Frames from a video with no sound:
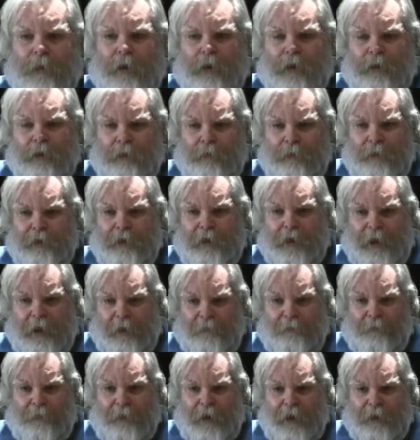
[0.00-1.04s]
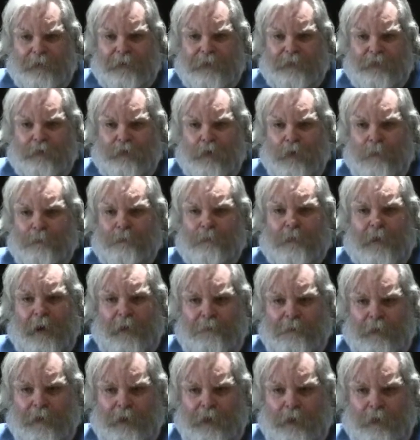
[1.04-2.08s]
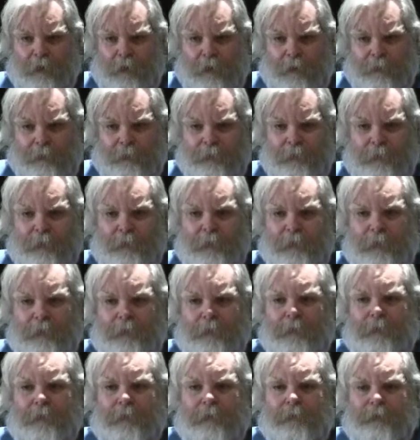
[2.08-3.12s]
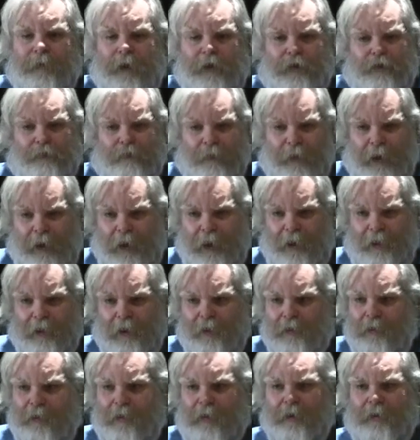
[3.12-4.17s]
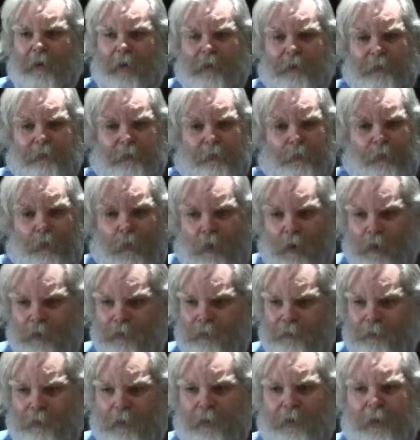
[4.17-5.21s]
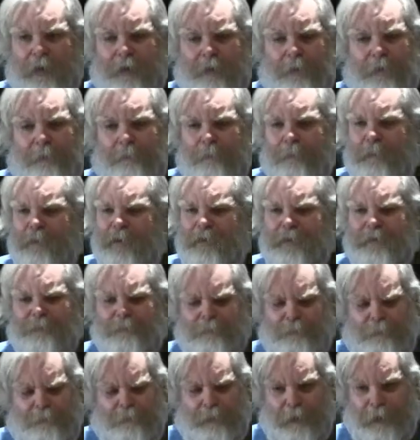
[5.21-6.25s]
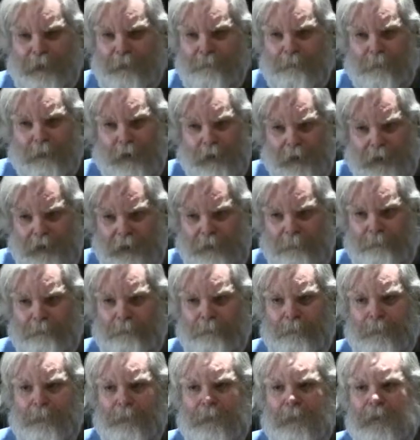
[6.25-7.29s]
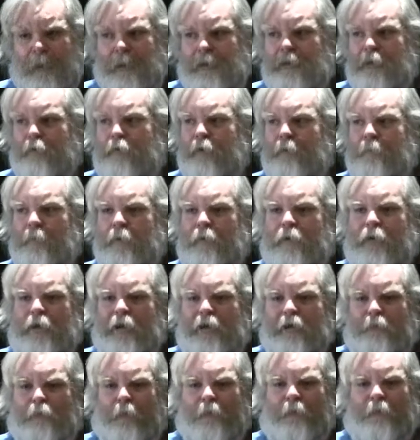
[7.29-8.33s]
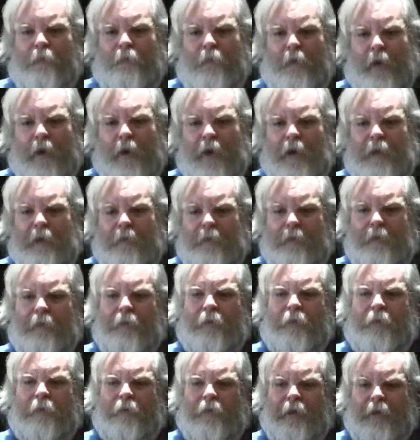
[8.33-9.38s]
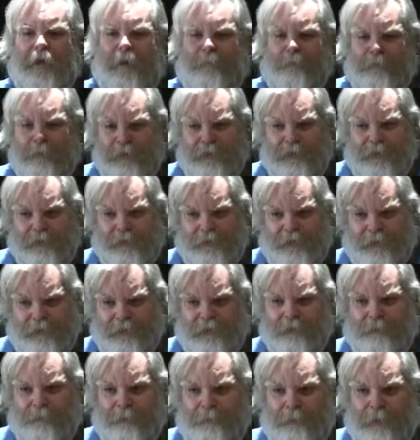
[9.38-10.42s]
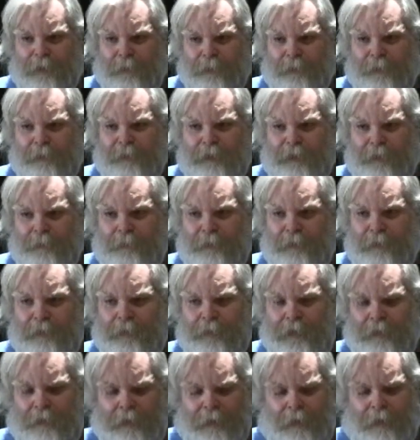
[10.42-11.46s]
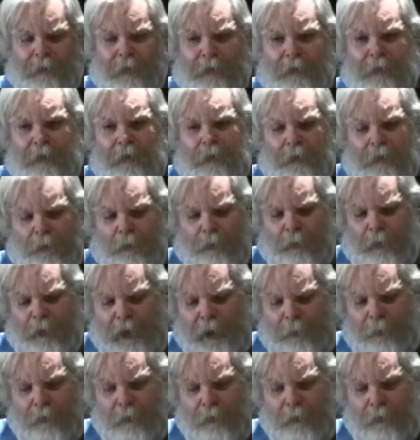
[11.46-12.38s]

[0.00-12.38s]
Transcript: including the halfway houses are all privately owned. They trade on, on Wall Street. It's big money. So communities will fight to get prison systems built in the community. We had